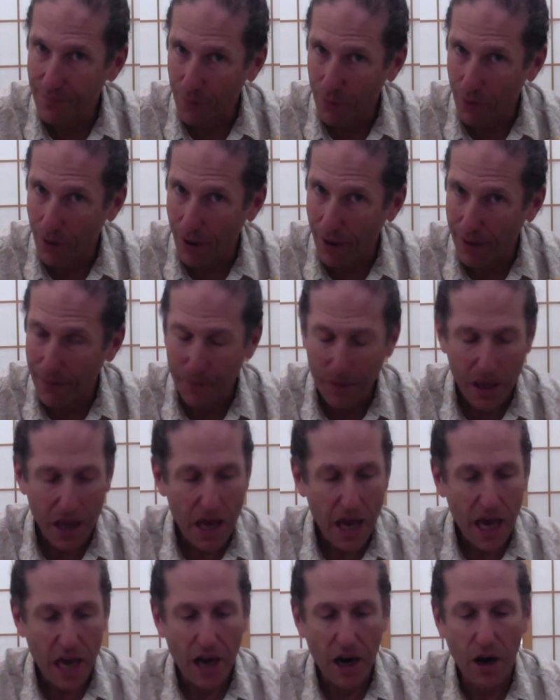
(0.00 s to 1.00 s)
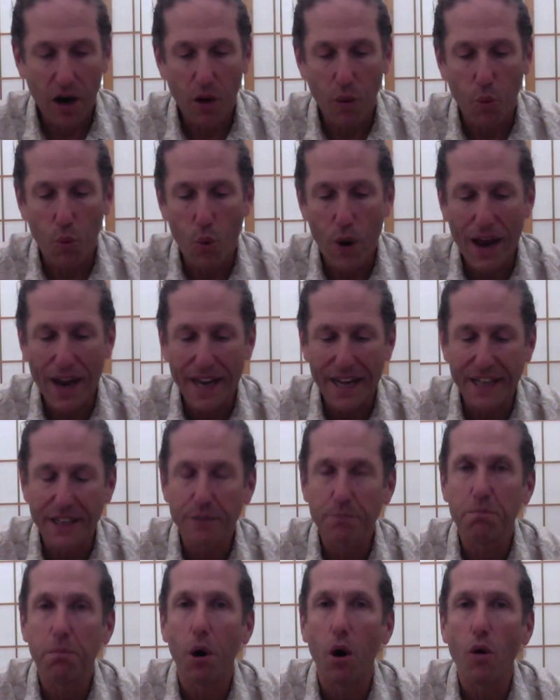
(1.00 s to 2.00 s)
Okay? When it's
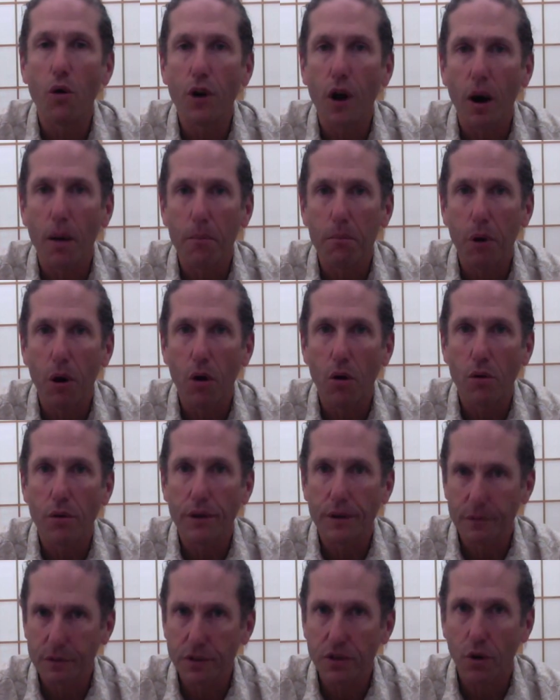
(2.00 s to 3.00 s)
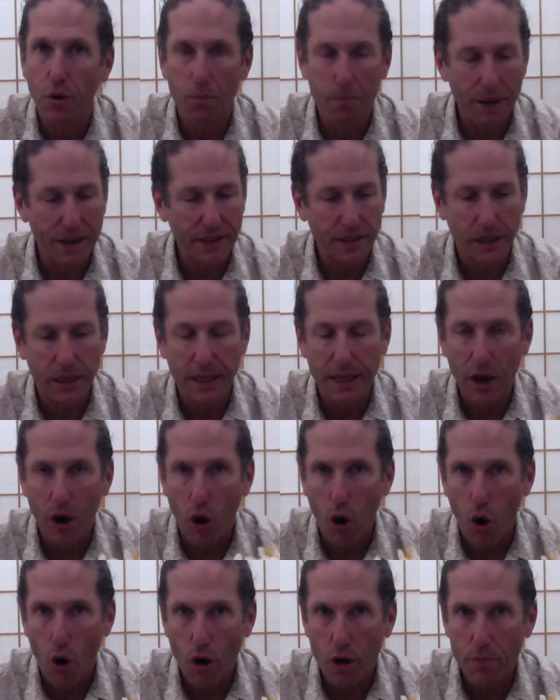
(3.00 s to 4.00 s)
bone on bone, so basically a
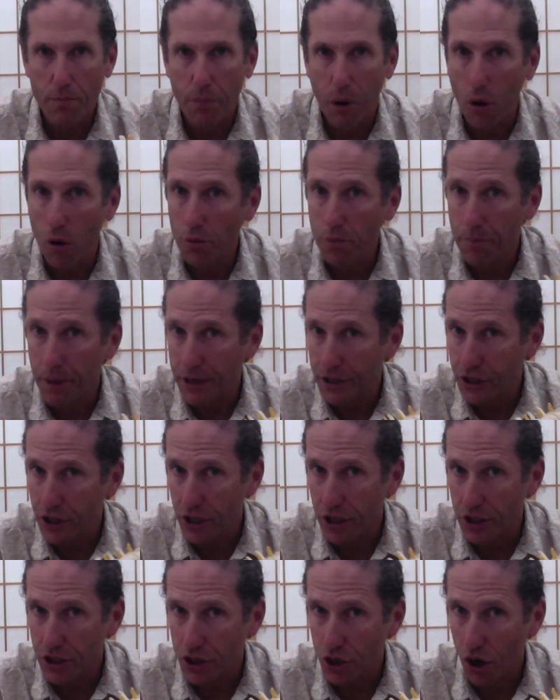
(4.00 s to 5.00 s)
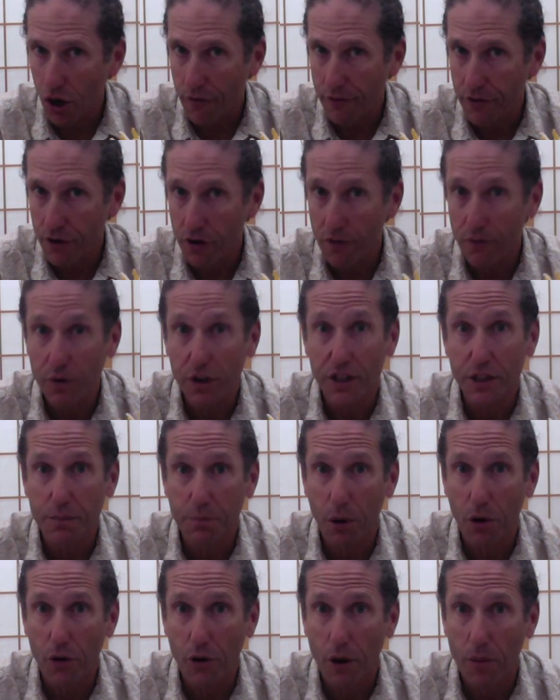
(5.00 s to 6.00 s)
hard bone pinching a soft nerve, when it's
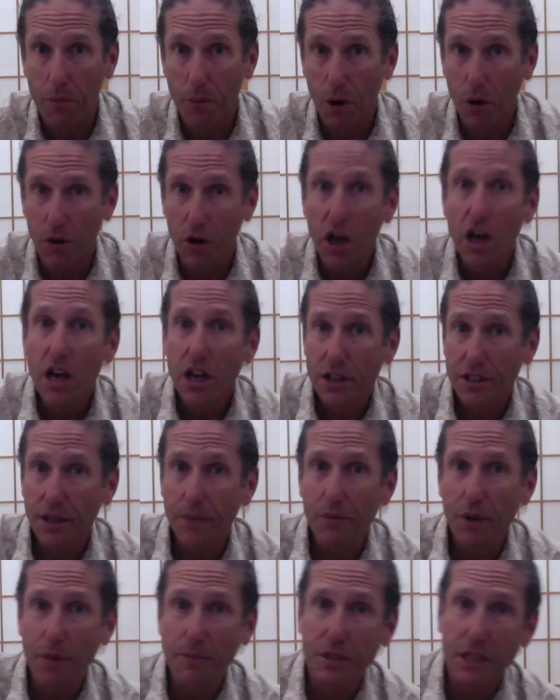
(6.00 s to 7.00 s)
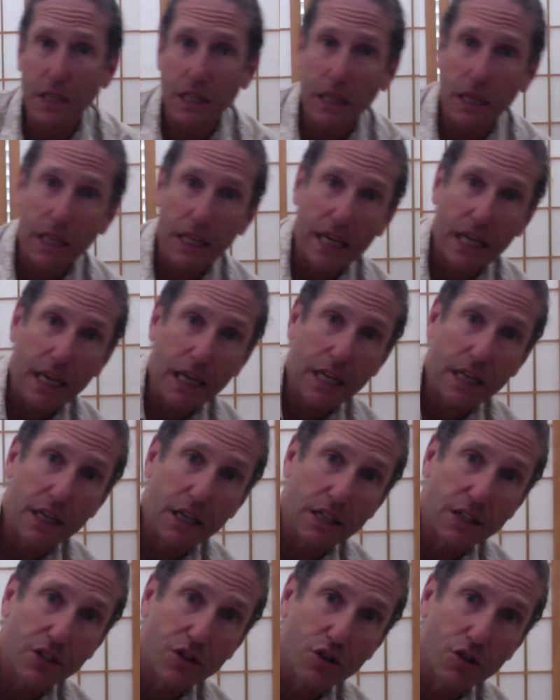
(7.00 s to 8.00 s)
bone on bone, sometimes you could lean in
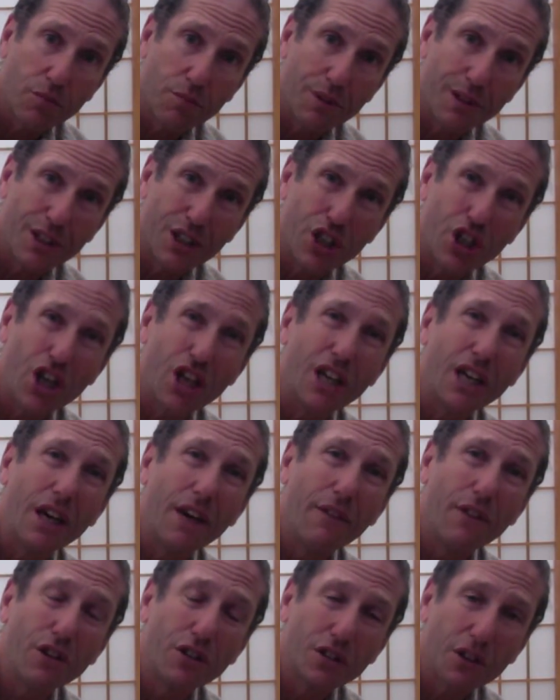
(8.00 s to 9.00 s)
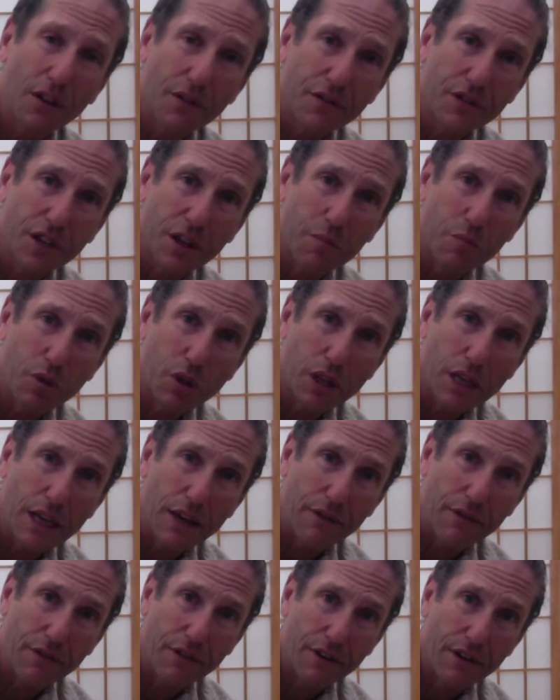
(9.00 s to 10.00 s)
a certain position and give yourself some
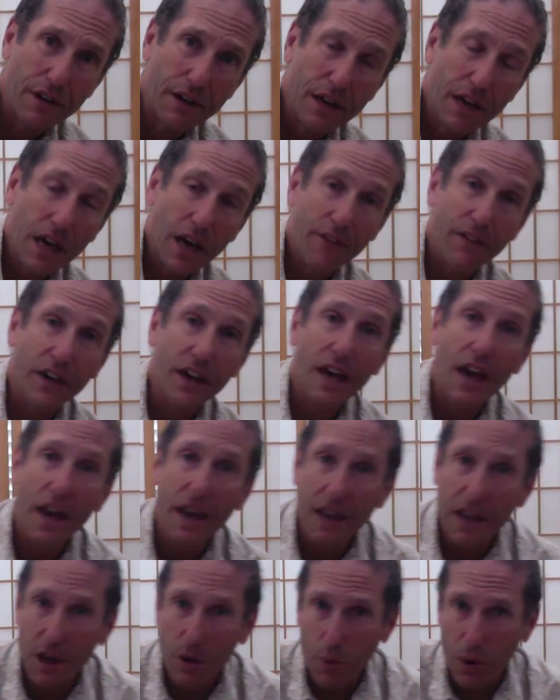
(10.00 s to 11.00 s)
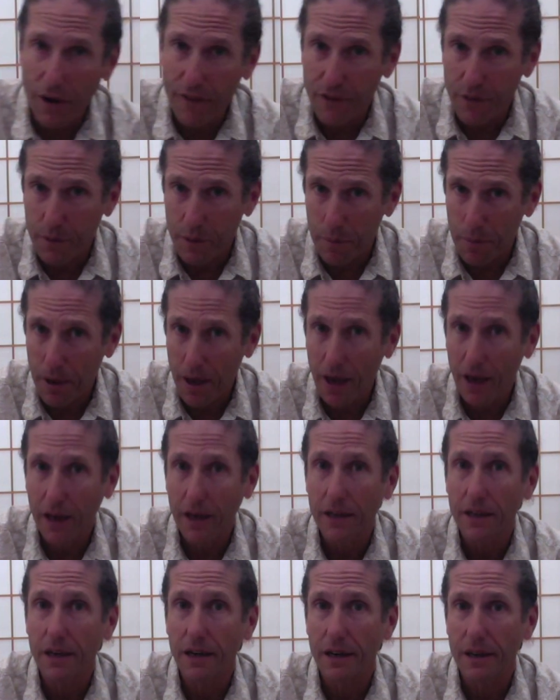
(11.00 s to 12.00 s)
relief. If you can't get away from the pain,